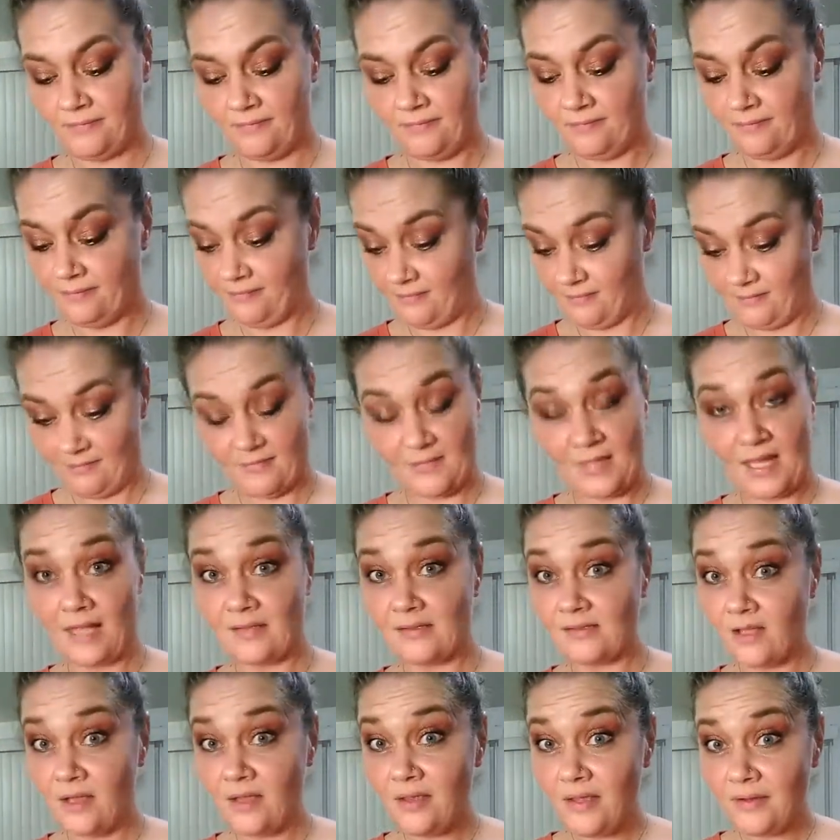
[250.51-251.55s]

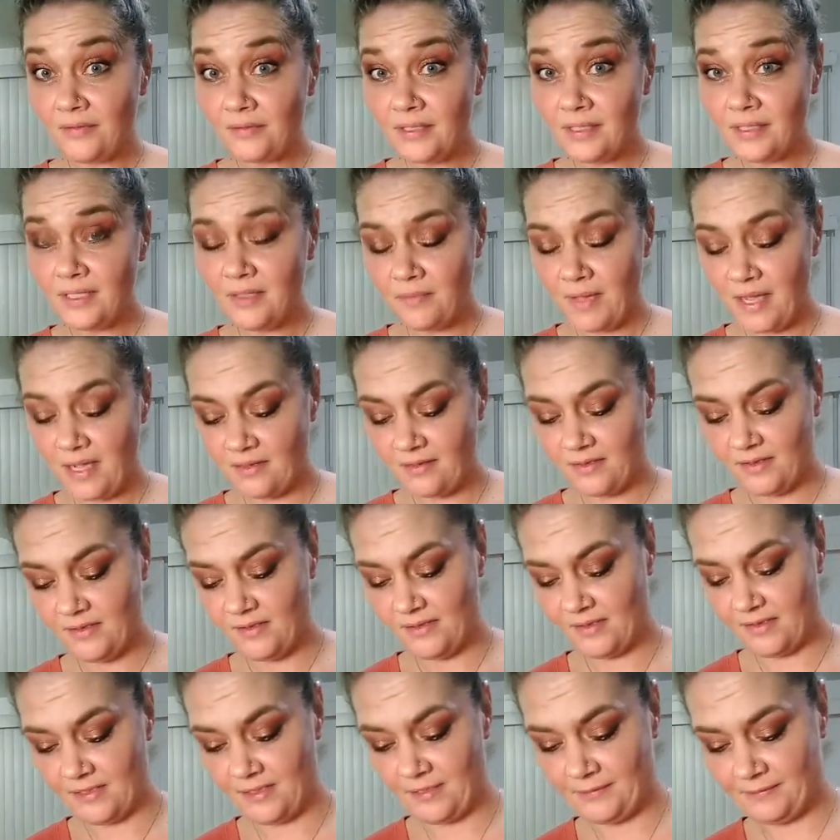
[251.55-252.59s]
that's all that really matters.